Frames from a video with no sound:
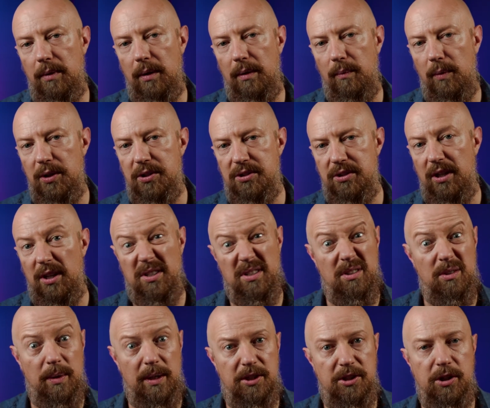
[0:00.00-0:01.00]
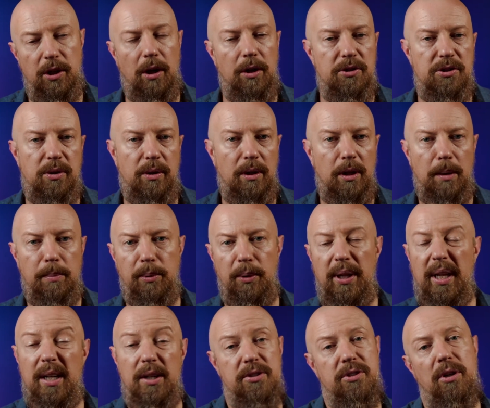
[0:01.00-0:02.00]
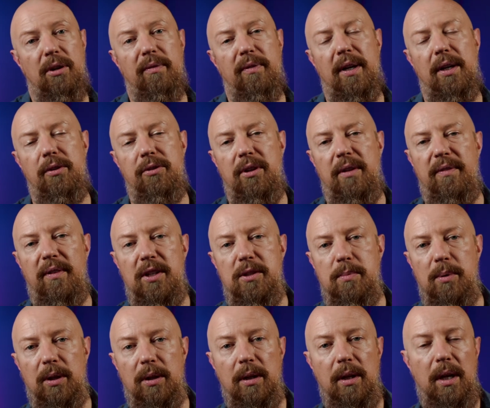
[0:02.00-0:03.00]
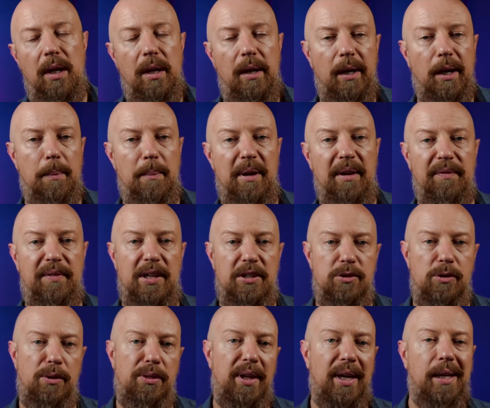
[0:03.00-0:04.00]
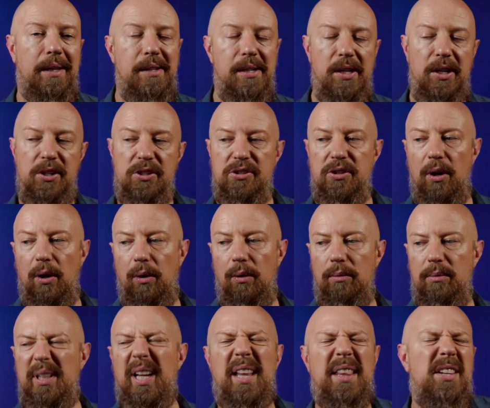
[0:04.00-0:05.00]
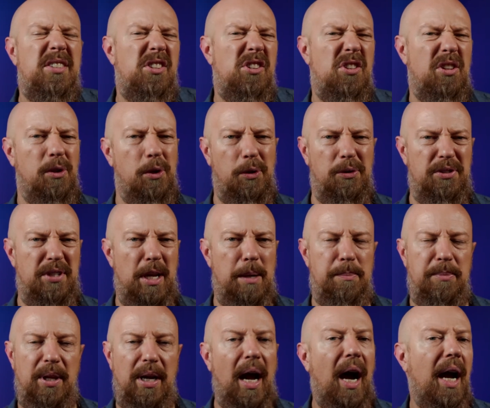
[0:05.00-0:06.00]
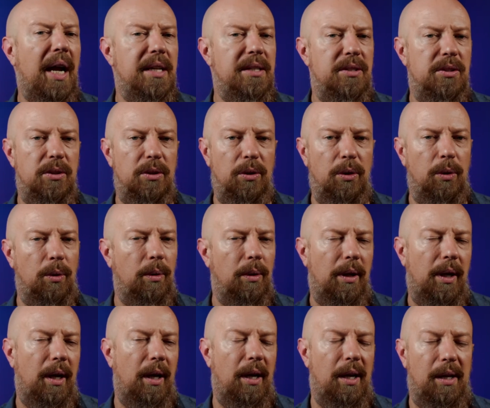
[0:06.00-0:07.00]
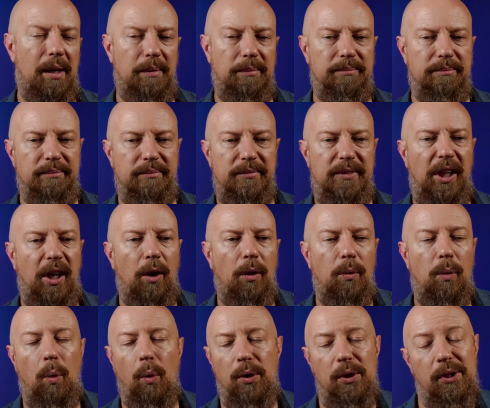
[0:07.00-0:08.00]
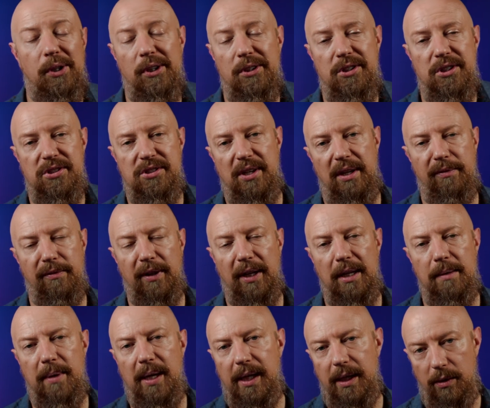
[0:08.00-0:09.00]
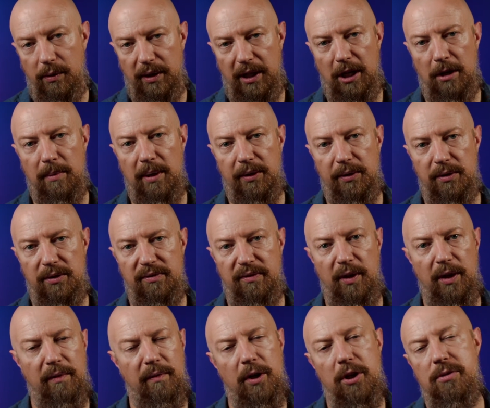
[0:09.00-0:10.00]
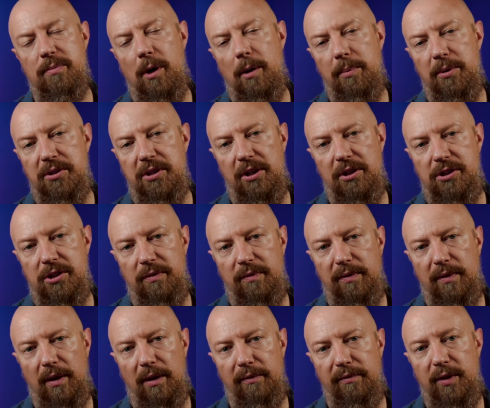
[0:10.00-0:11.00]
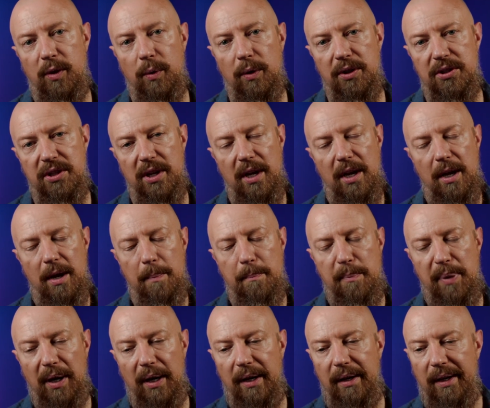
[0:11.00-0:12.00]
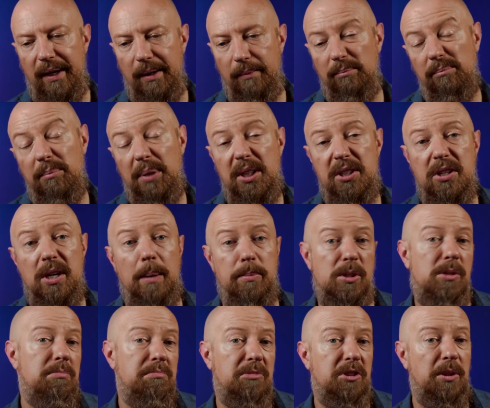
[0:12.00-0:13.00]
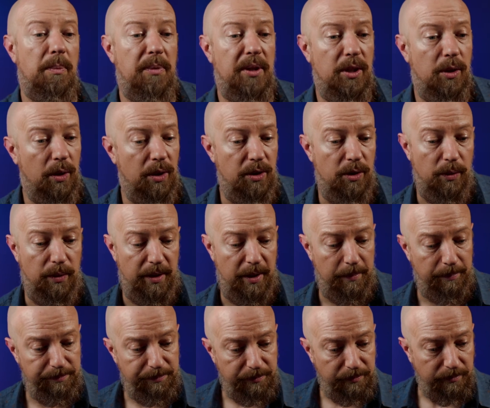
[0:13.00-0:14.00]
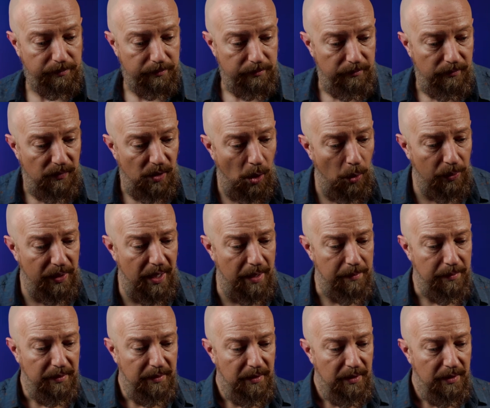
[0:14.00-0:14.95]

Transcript: which doesn't do HDR. So you can upload that SDR file to Facebook if that's your thing. So yeah, that's just a little tip that I do, you know, or you could just say, forget about it. I don't care about those very, very small percentage of viewers, but it's an option, something you can do in there. Okay.